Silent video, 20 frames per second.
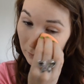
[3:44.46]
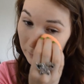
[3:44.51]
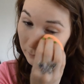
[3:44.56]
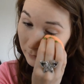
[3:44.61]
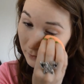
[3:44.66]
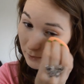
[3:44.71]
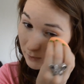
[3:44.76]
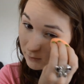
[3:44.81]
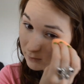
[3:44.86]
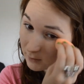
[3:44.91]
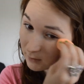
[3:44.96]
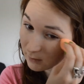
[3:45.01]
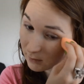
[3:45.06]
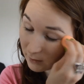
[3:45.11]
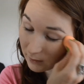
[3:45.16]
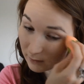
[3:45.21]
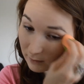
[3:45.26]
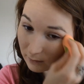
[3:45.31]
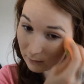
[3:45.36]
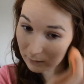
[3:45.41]
means
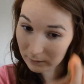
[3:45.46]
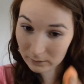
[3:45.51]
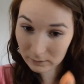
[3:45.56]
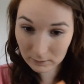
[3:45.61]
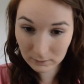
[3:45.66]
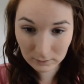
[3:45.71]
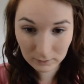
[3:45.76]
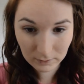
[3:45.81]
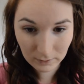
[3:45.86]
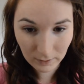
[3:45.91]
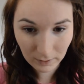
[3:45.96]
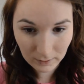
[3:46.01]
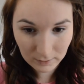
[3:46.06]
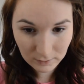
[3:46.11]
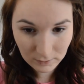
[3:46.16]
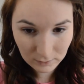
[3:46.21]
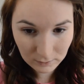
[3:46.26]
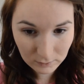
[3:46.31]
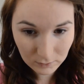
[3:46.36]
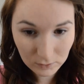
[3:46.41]
that it
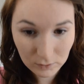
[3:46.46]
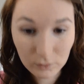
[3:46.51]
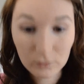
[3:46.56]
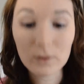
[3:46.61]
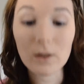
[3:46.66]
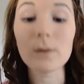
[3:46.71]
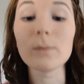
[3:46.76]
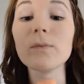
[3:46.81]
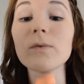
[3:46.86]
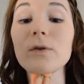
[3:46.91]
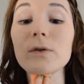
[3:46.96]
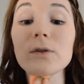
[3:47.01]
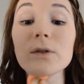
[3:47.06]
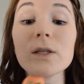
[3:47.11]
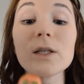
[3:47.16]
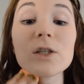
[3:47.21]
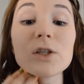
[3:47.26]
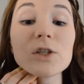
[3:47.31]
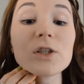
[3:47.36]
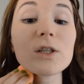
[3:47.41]
doesn't soak up
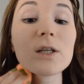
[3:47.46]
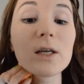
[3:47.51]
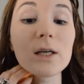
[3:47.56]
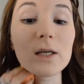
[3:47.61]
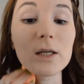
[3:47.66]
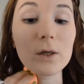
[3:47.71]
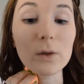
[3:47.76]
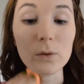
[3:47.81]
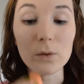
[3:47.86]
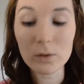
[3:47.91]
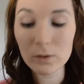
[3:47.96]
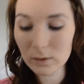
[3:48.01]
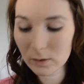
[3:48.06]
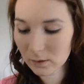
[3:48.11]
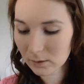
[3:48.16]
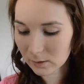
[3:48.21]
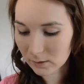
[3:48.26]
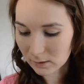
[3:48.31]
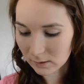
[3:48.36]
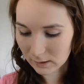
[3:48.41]
foundation at all.
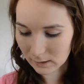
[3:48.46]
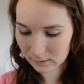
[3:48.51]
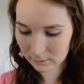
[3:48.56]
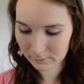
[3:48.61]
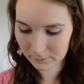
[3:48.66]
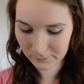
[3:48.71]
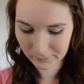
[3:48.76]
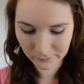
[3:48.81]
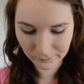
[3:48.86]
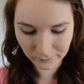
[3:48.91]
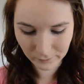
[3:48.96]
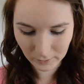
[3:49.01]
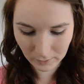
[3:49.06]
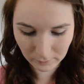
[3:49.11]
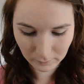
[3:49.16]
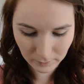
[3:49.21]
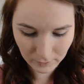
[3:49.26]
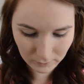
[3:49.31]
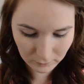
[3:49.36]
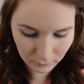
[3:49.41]
Like,
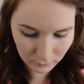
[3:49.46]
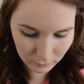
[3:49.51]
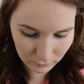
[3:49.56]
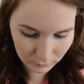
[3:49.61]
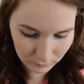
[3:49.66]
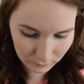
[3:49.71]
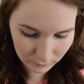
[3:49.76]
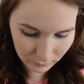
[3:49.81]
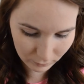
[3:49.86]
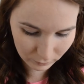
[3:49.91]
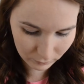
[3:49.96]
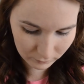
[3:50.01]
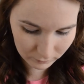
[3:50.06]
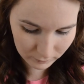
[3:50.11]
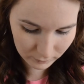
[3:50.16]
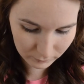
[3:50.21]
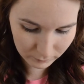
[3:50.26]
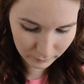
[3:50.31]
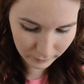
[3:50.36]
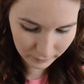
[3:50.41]
I mean,
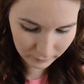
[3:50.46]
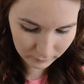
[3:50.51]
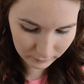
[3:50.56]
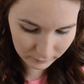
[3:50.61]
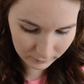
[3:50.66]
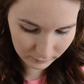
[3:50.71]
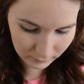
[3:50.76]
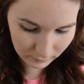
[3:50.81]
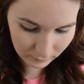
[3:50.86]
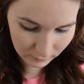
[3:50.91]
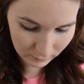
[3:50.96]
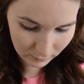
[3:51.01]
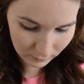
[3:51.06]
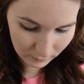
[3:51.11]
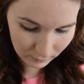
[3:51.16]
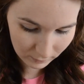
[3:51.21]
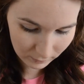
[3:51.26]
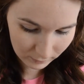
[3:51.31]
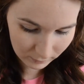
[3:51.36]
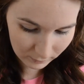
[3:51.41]
you barely
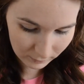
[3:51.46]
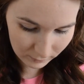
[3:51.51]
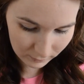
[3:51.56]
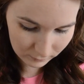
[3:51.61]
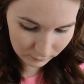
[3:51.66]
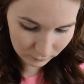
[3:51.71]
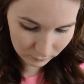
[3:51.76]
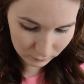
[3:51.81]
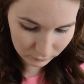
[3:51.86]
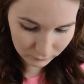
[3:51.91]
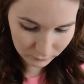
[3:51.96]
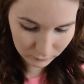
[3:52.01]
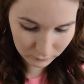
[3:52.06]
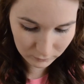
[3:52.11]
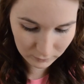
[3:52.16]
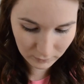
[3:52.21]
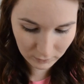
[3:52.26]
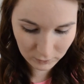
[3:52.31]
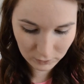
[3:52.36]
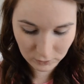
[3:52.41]
get your
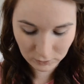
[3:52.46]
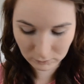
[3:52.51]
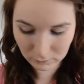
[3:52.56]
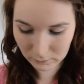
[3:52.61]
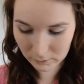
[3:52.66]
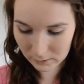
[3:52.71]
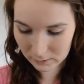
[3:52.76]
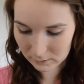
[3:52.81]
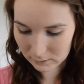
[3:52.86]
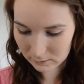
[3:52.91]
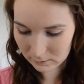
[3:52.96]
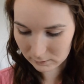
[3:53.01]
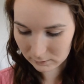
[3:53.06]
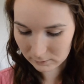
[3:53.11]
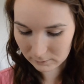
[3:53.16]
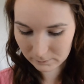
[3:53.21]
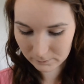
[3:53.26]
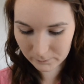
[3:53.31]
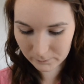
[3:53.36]
foundation wasted.